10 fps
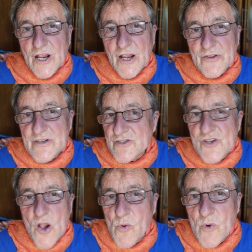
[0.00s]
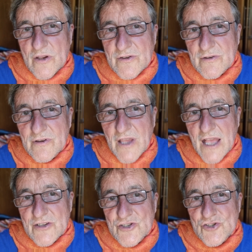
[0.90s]
And there's no one
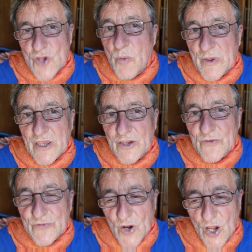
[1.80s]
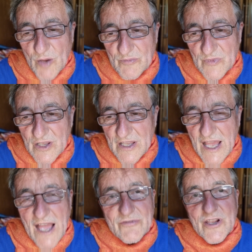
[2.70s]
stopping you from
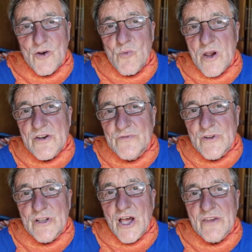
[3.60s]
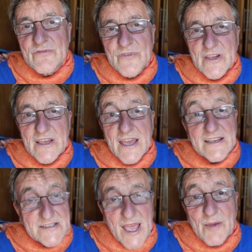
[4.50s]
having a wonderful life
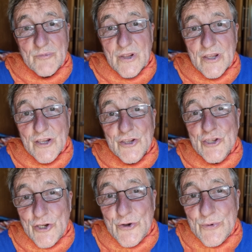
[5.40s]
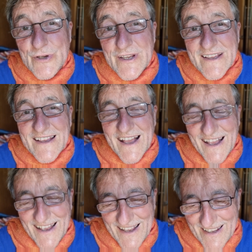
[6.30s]
except you.
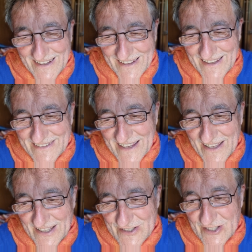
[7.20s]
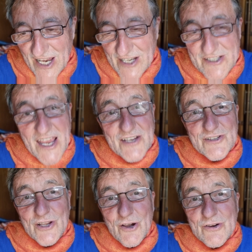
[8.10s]
Now that takes
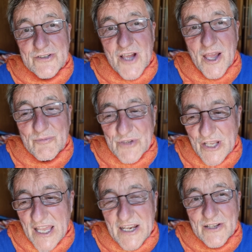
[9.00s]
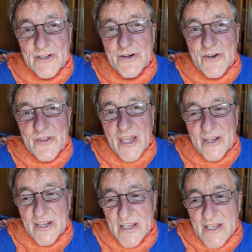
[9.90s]
a long time to kind of learn that.
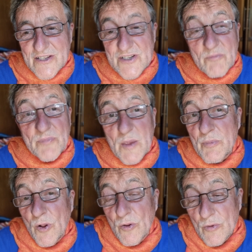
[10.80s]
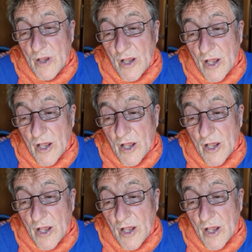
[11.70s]
Some people